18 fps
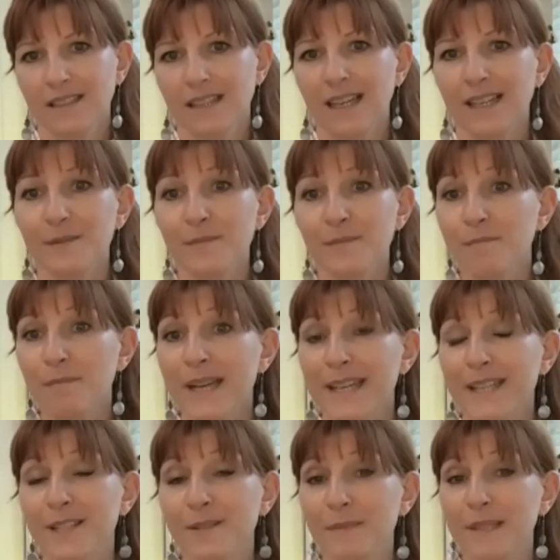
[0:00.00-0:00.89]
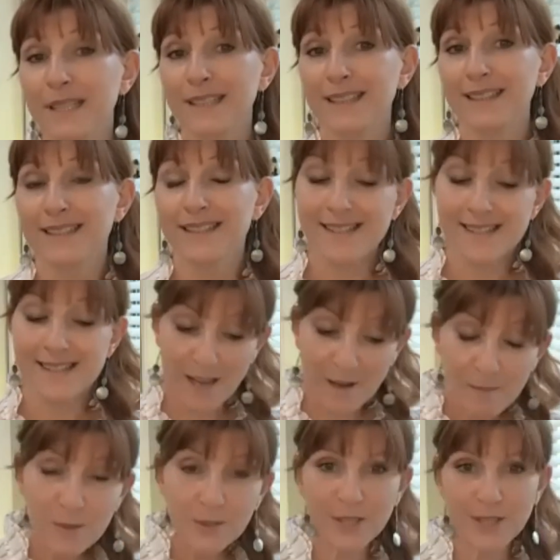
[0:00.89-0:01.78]
and made me
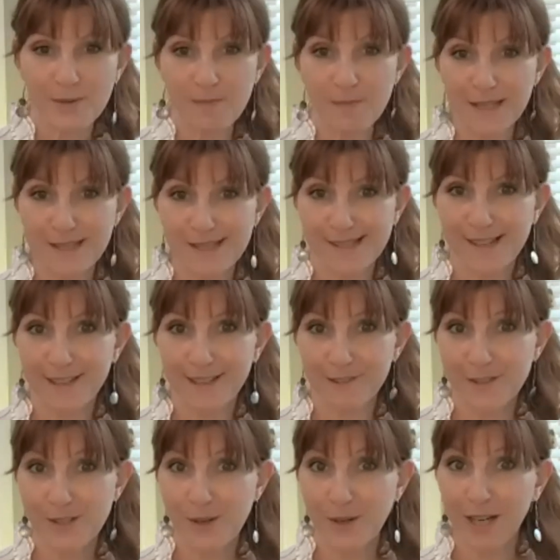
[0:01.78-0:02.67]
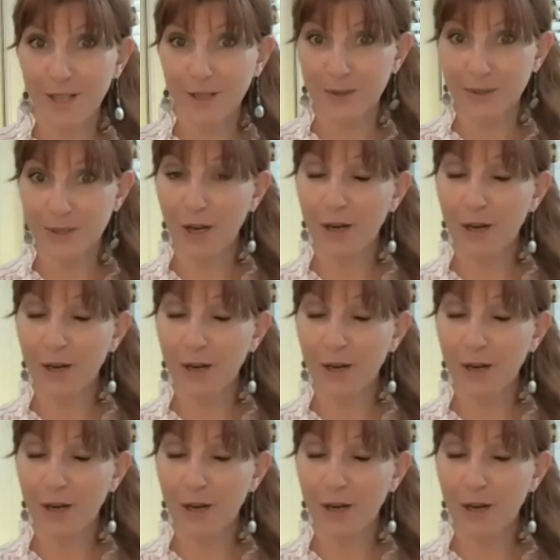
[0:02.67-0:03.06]
sabotage myself so I could